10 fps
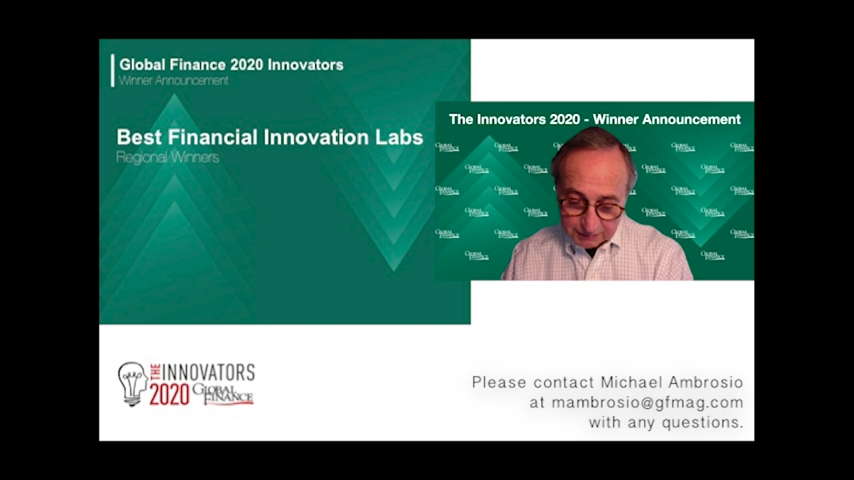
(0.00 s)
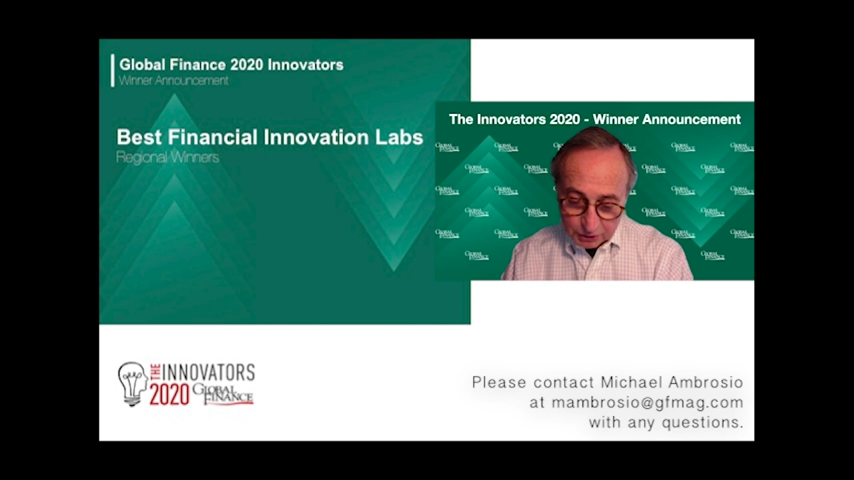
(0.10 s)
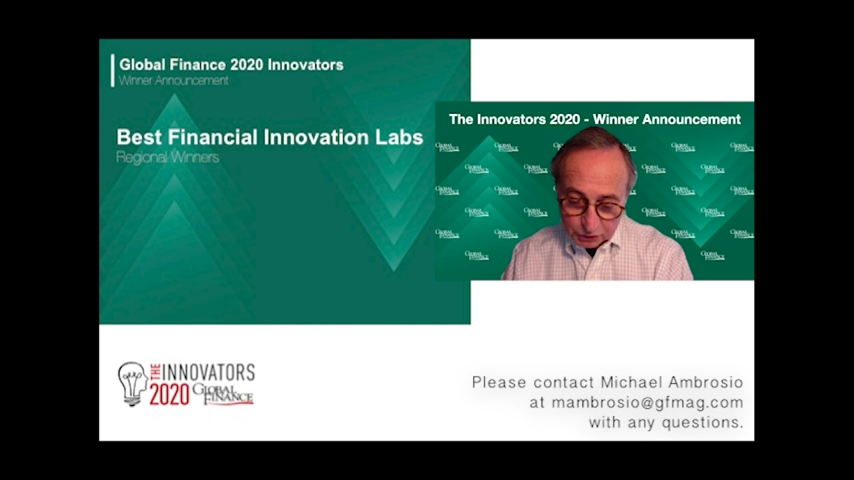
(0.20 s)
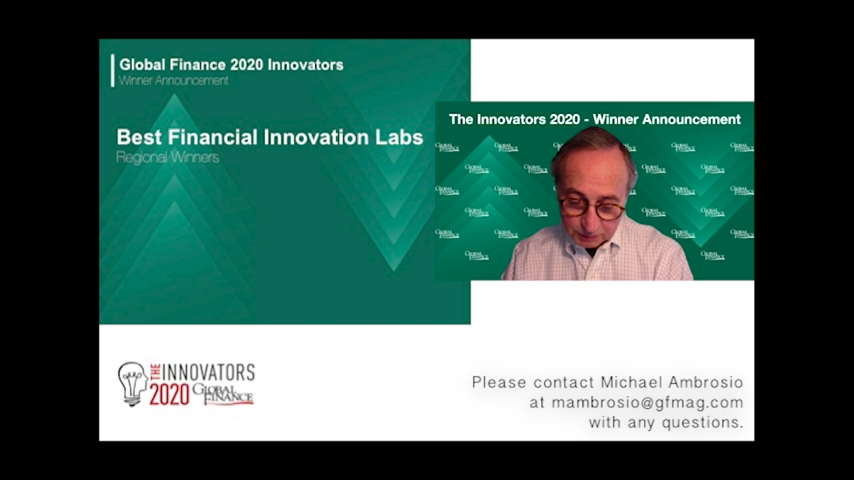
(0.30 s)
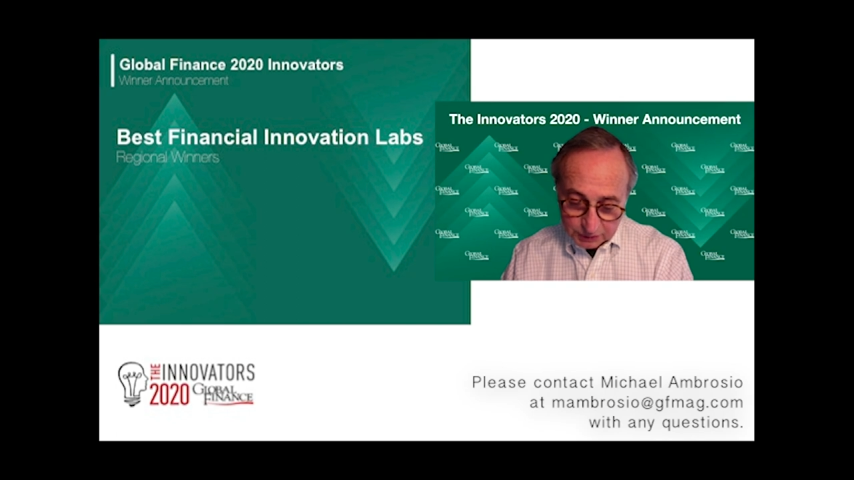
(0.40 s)

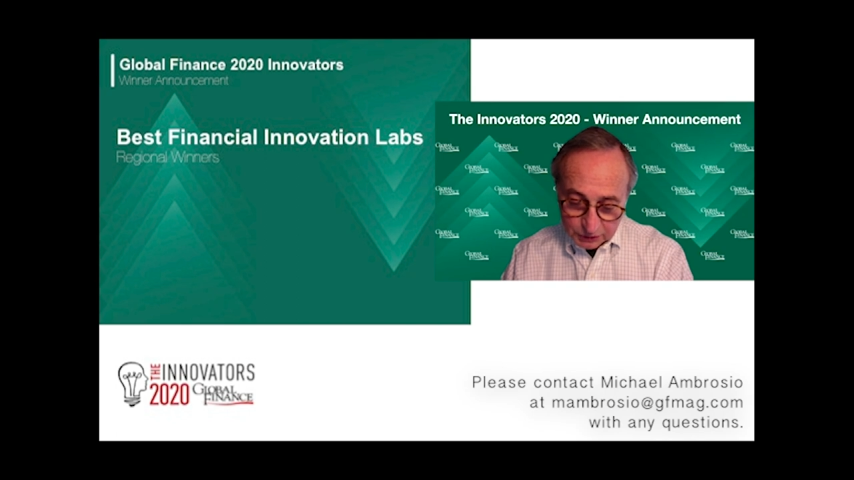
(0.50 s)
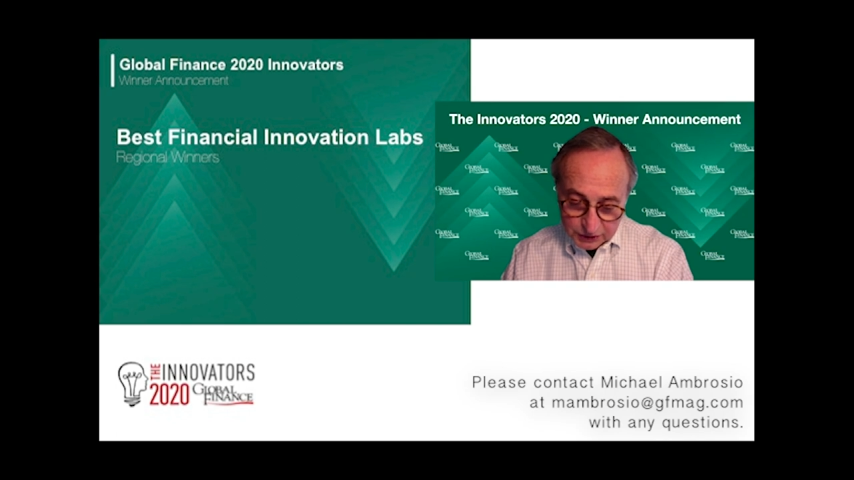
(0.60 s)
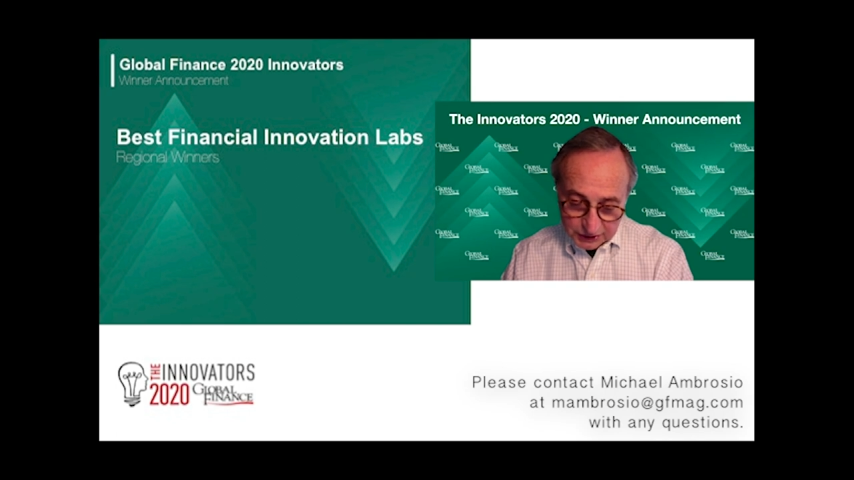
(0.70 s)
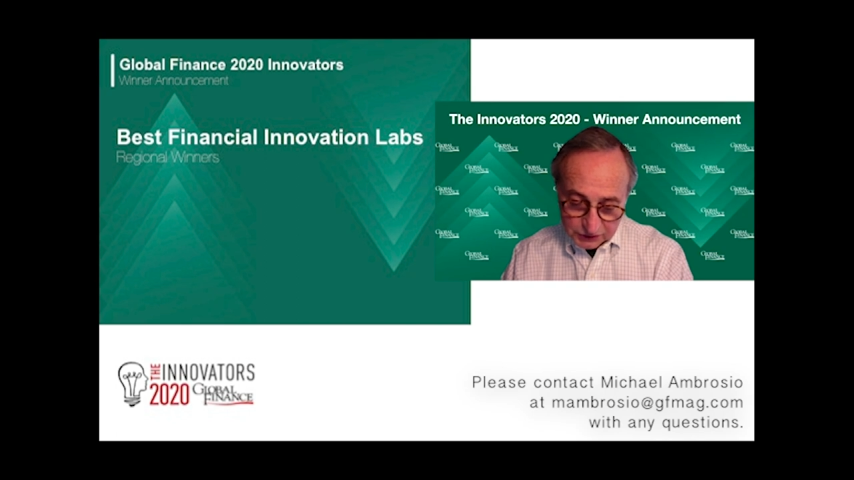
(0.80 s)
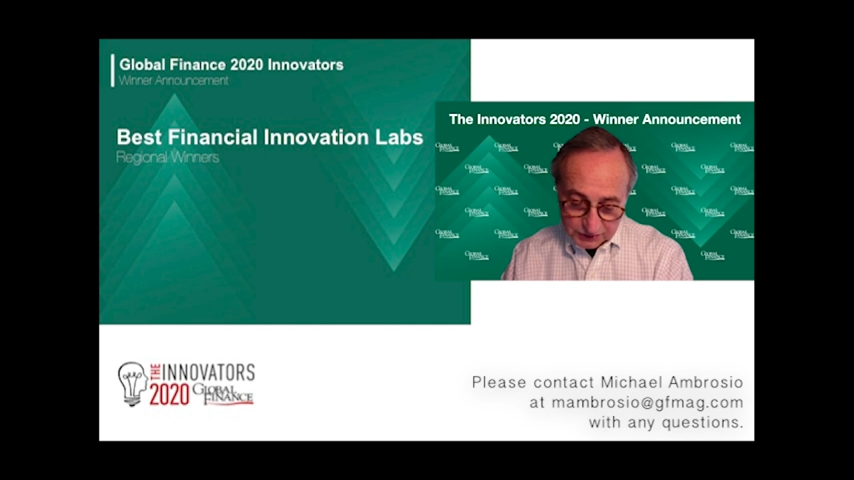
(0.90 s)
multiple
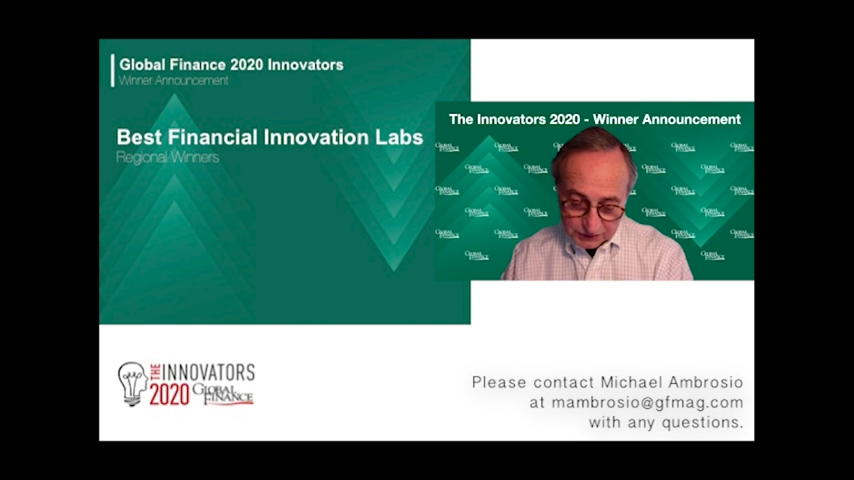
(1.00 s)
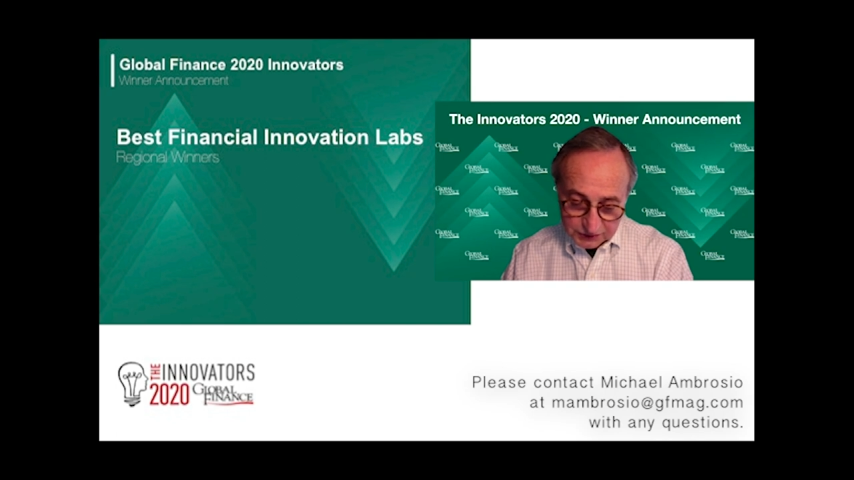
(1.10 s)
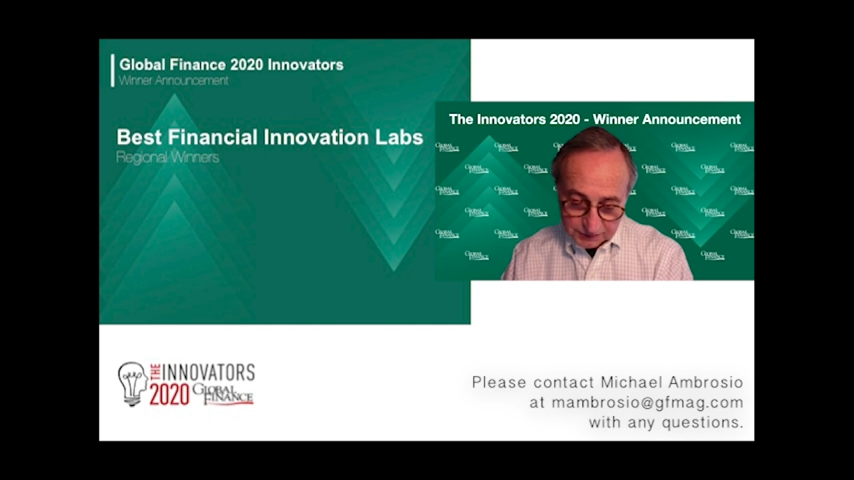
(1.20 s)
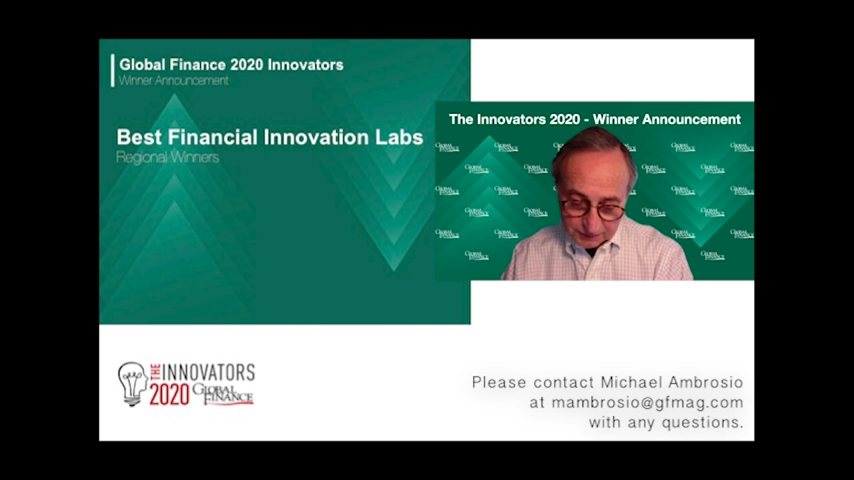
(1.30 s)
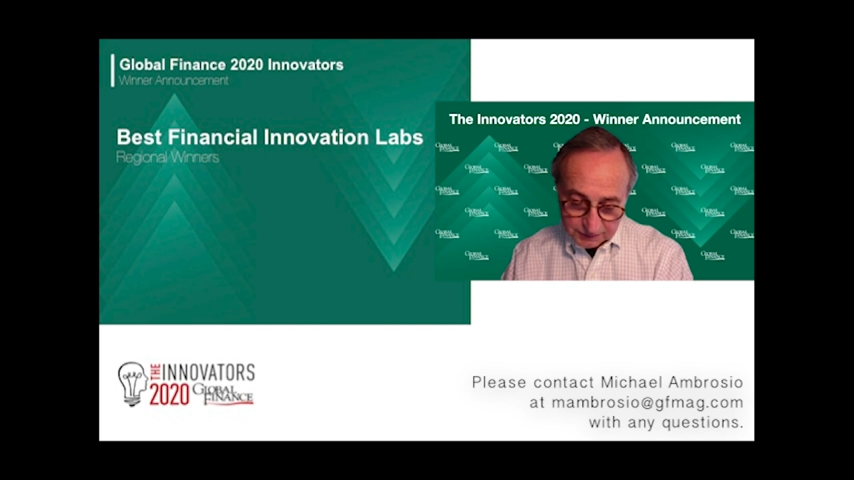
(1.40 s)
locations,